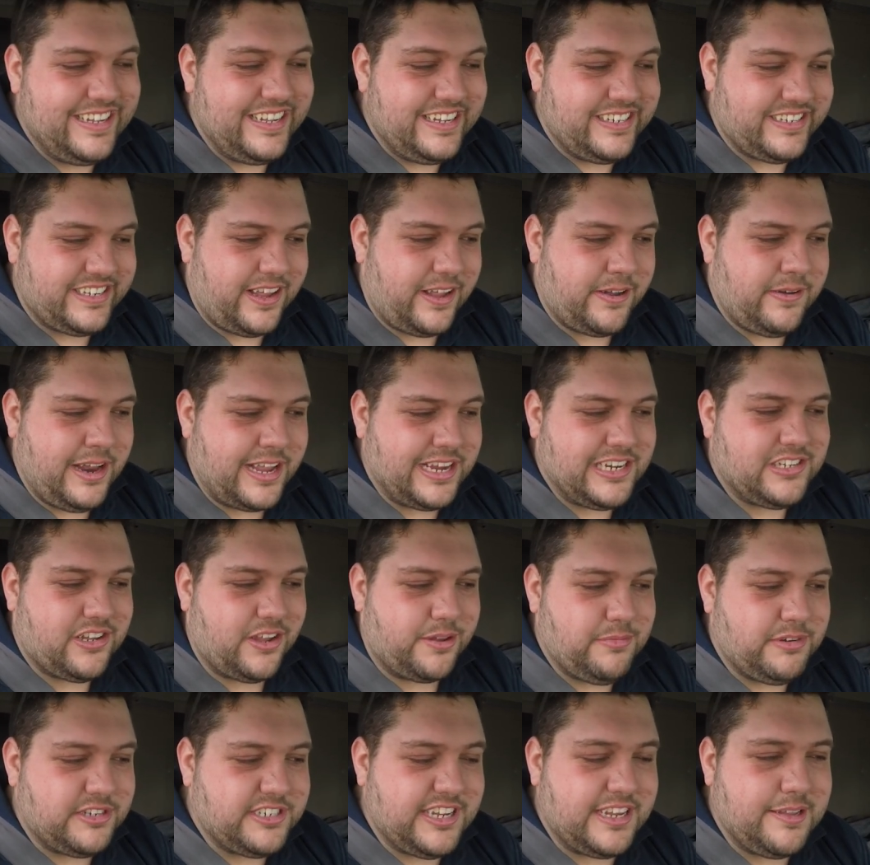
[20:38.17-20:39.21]
so next
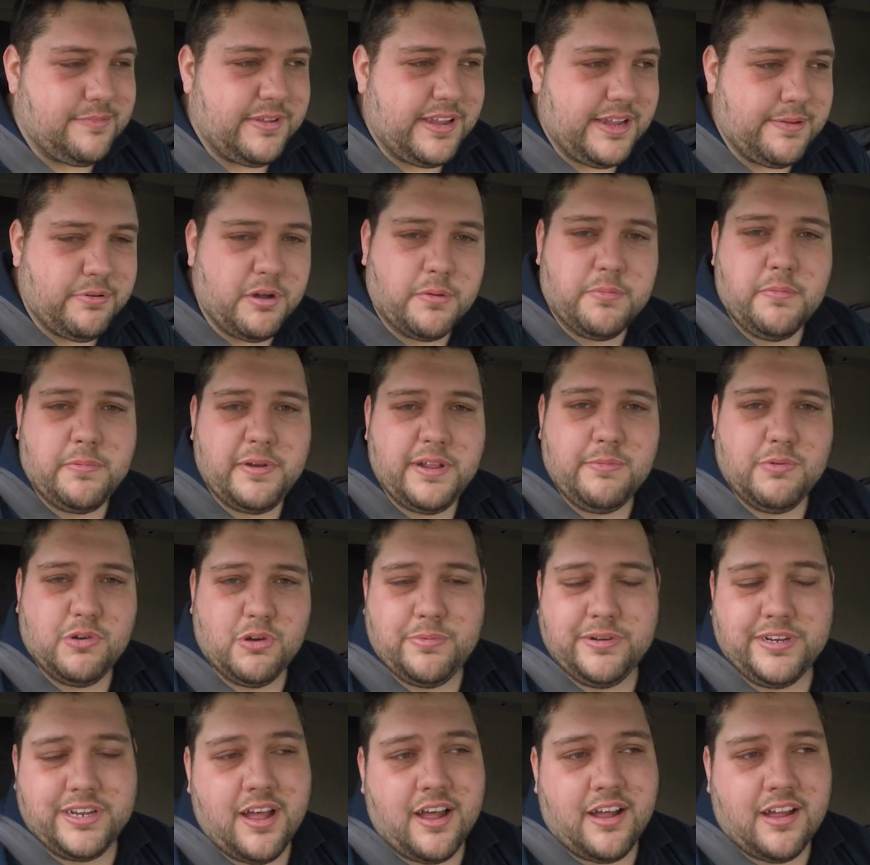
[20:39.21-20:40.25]
time you see me, it probably will
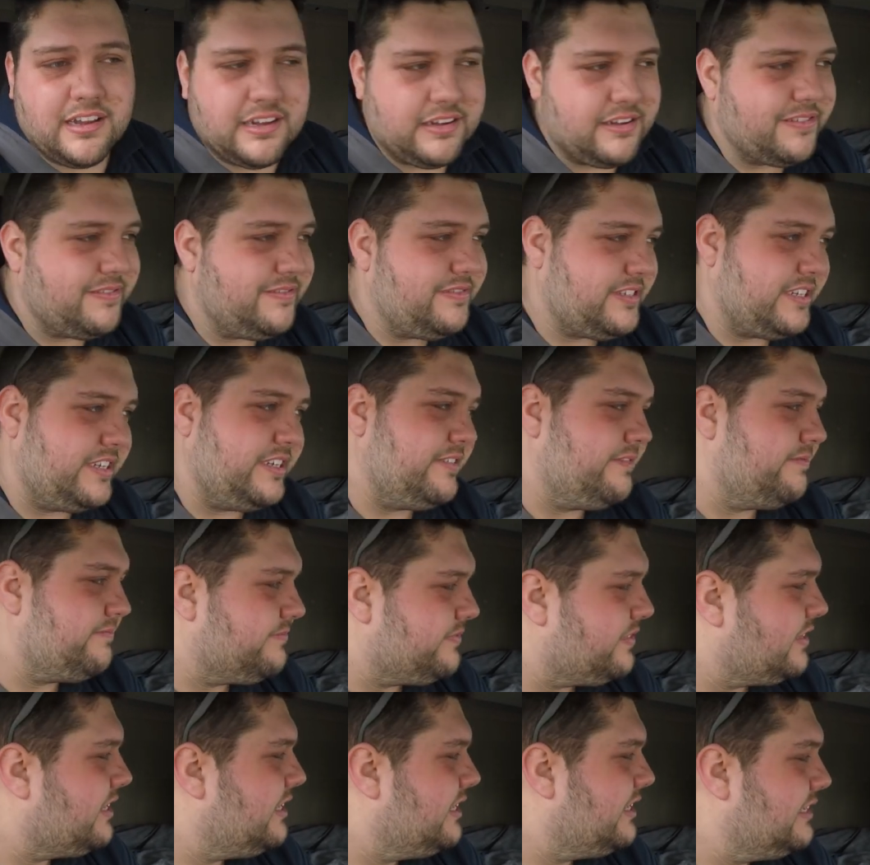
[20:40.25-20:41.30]
be dark, so,
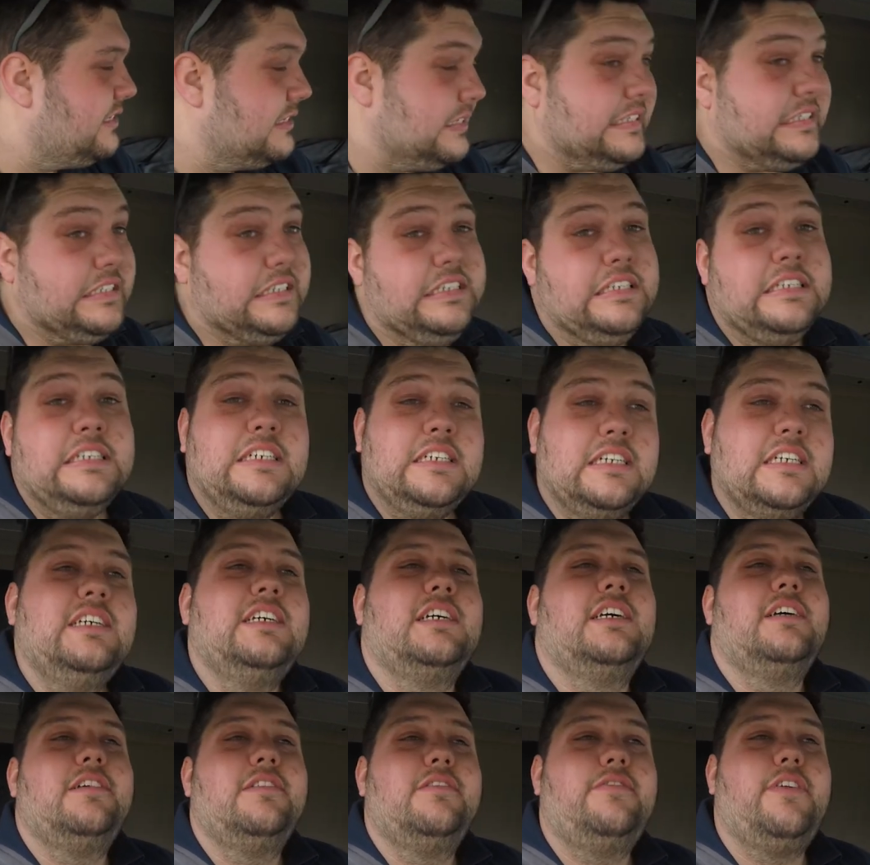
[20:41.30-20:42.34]

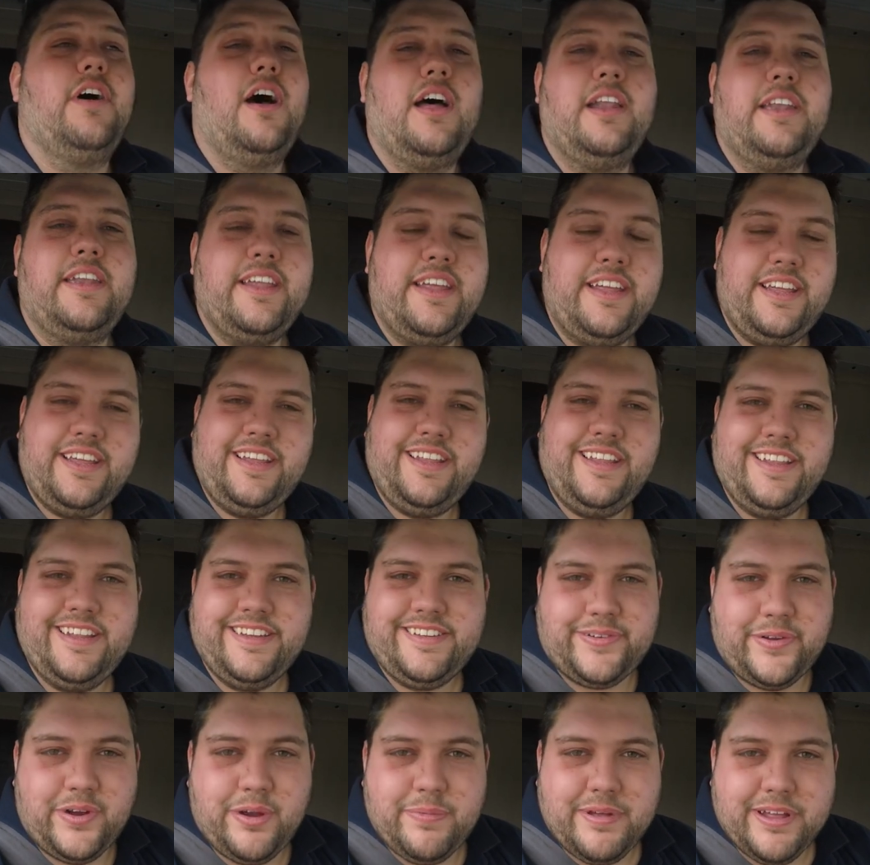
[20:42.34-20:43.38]
fun,
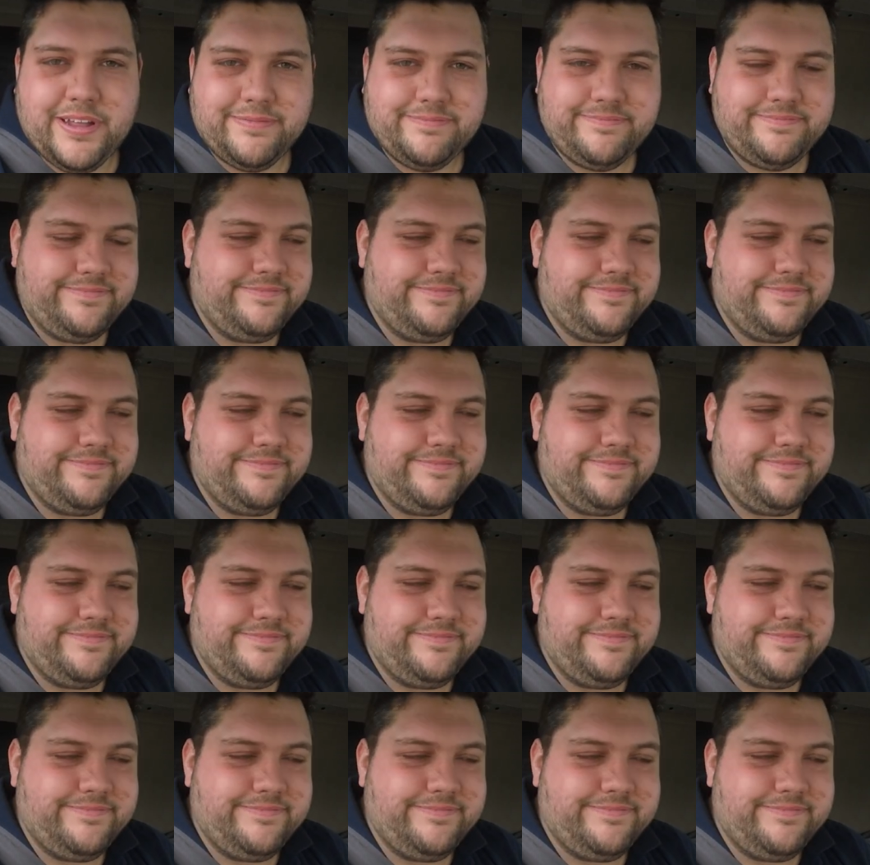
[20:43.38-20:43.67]
see you in a bit.